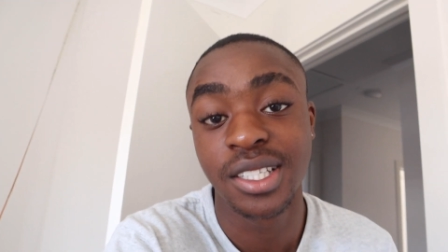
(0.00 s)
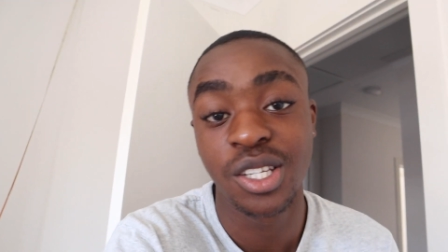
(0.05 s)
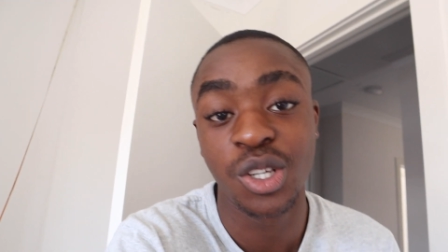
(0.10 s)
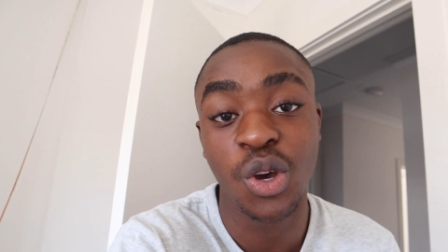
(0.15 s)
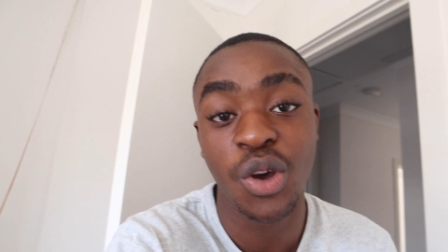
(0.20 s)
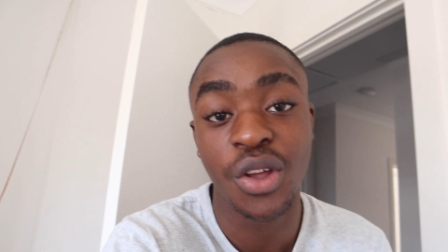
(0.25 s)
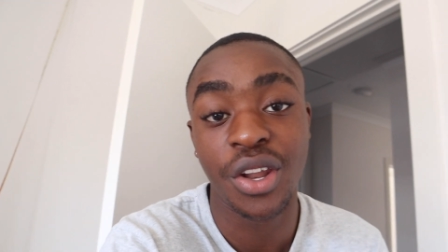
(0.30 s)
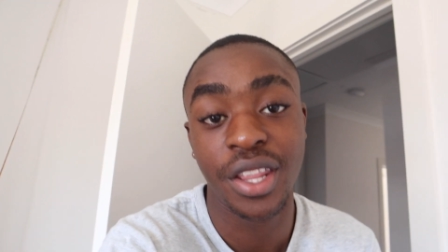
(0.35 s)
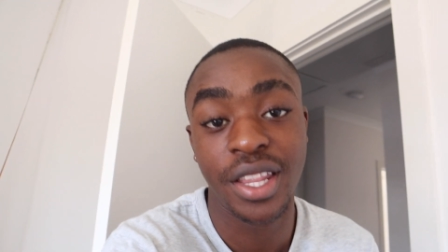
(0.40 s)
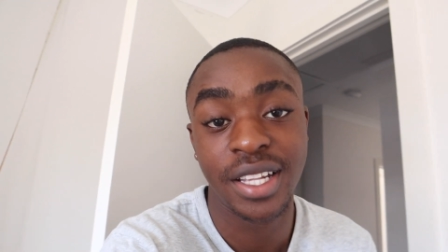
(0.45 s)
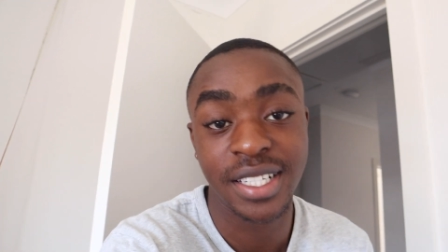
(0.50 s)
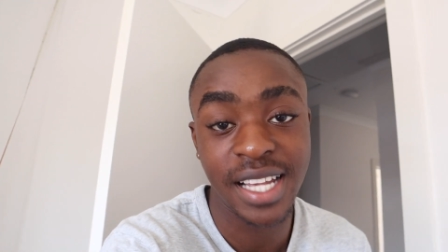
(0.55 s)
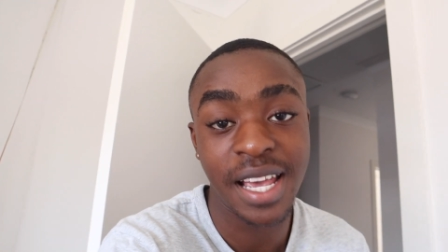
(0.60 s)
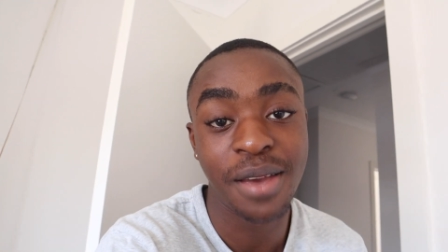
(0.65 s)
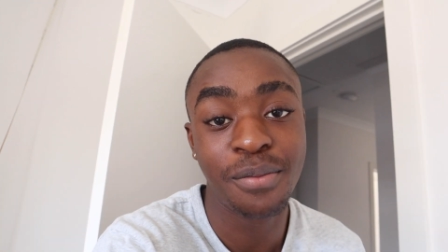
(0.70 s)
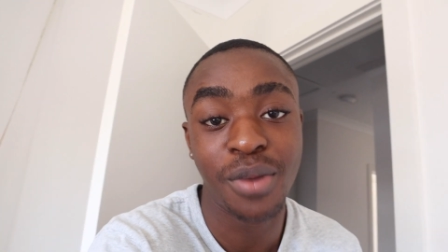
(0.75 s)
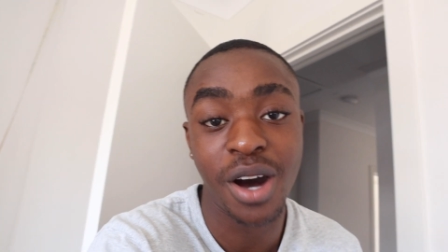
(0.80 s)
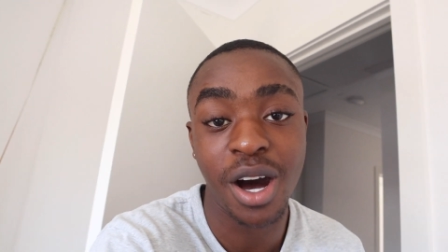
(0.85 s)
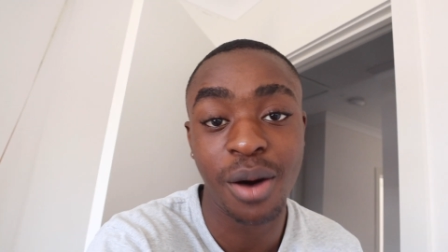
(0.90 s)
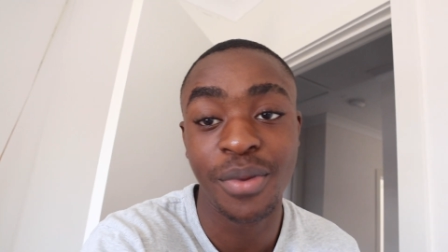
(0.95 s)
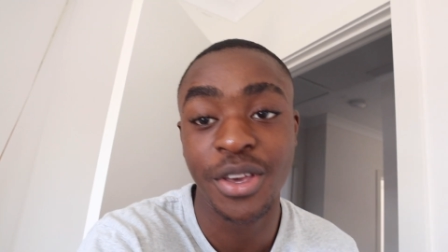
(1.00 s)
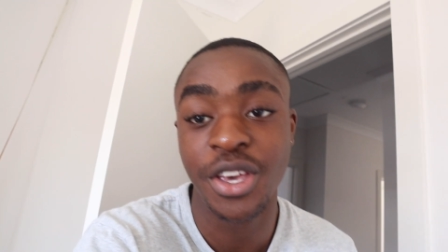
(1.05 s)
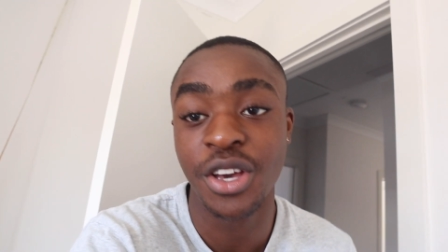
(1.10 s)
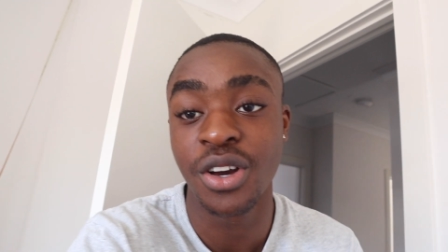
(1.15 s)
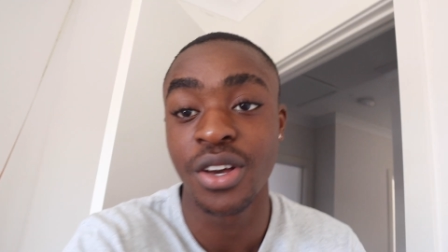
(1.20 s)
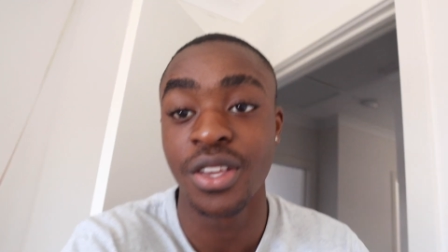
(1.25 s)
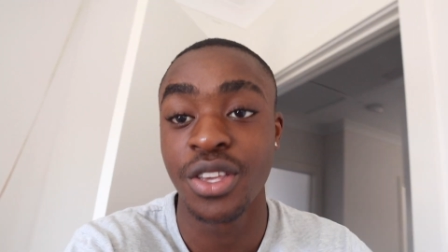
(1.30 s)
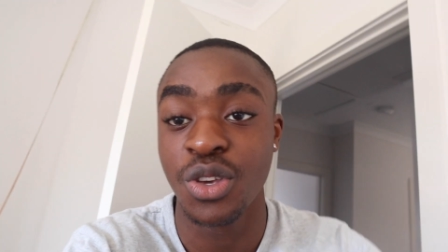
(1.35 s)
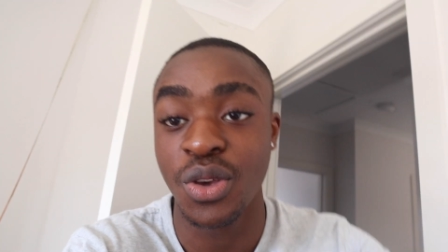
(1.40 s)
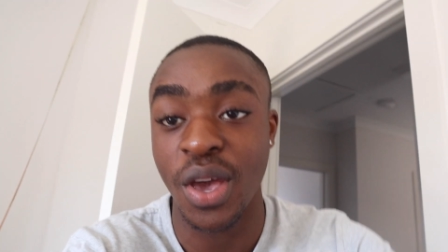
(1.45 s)
to go to the same barber
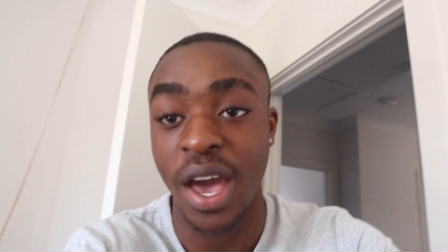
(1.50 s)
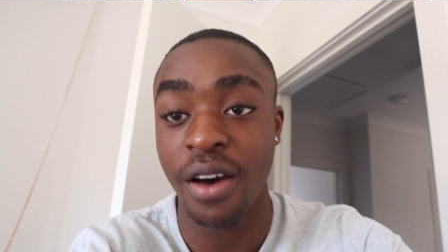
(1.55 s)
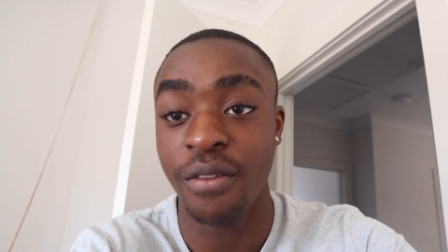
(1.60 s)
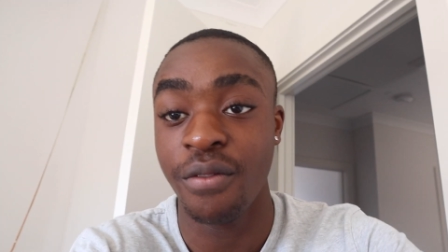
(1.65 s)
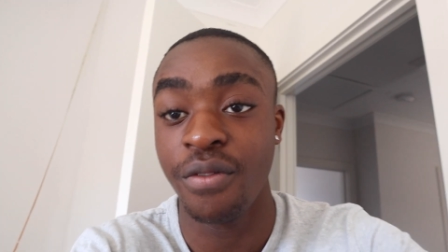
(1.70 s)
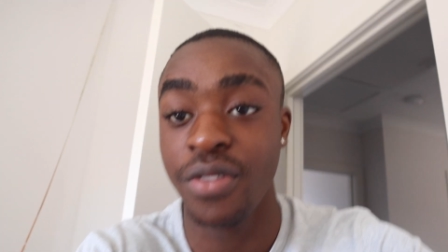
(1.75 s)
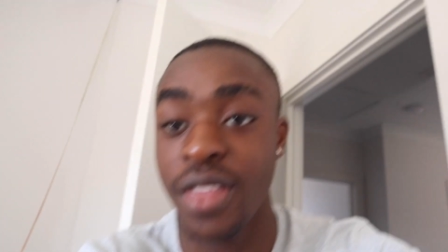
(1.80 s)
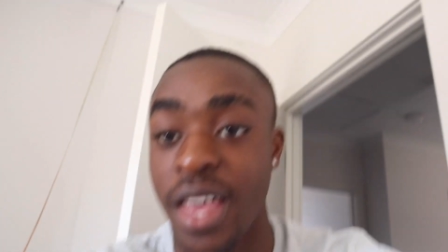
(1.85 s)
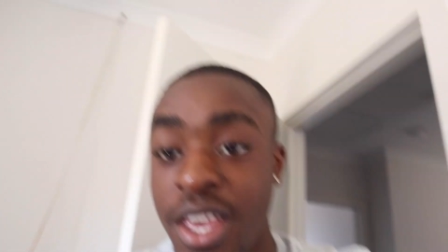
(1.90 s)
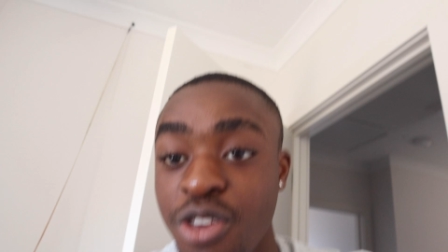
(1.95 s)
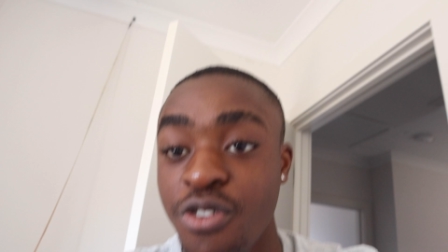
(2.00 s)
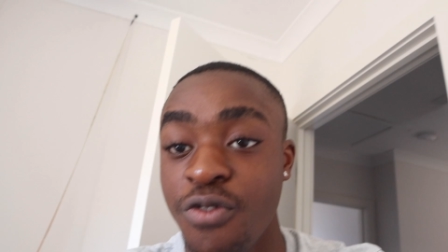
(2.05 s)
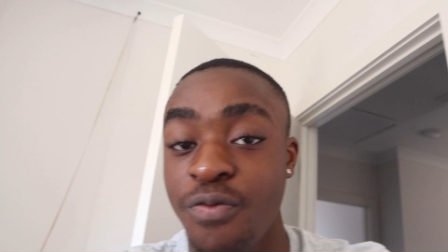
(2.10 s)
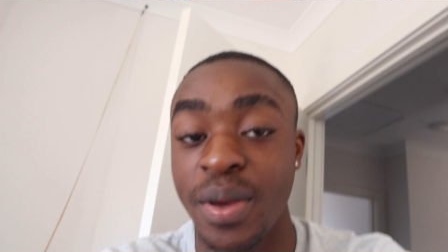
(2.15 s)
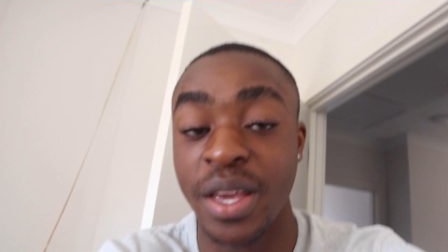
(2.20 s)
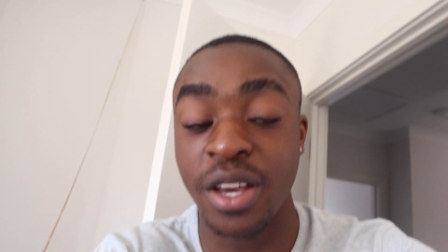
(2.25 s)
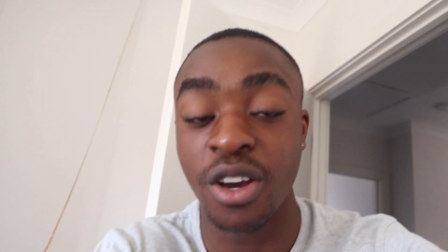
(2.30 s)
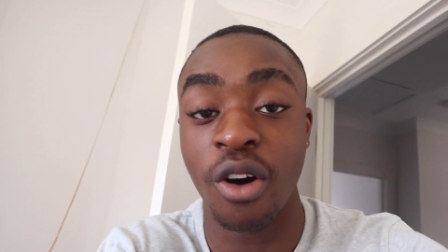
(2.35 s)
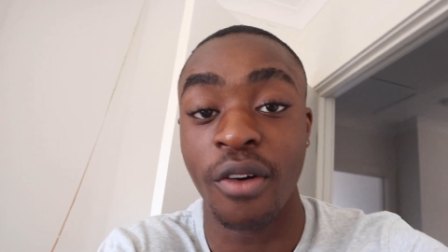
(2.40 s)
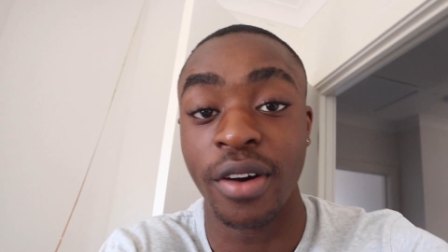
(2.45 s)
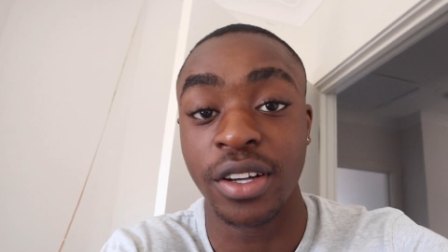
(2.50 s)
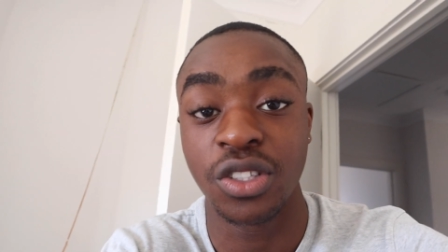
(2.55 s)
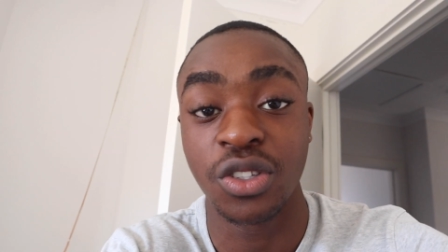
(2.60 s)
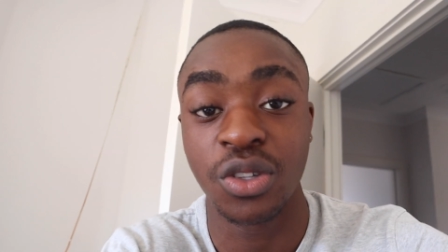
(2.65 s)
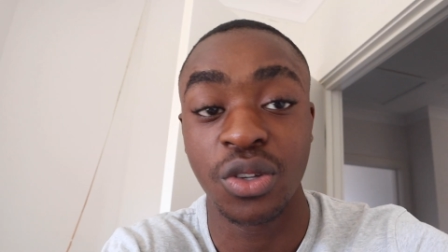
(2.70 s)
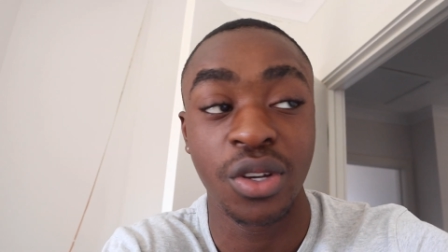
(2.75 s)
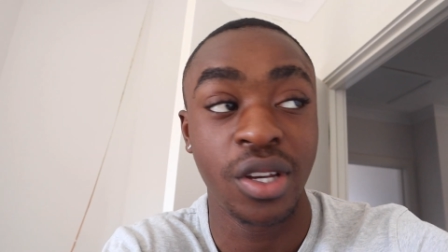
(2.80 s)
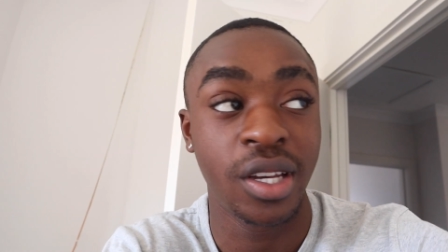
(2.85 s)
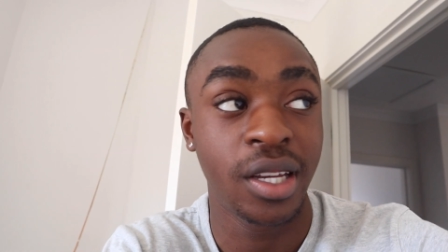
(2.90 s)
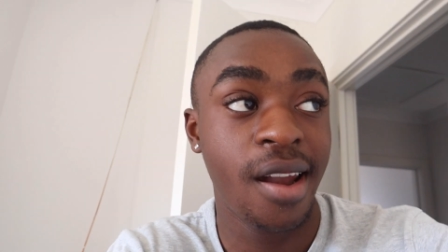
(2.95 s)
you have that you've been going to?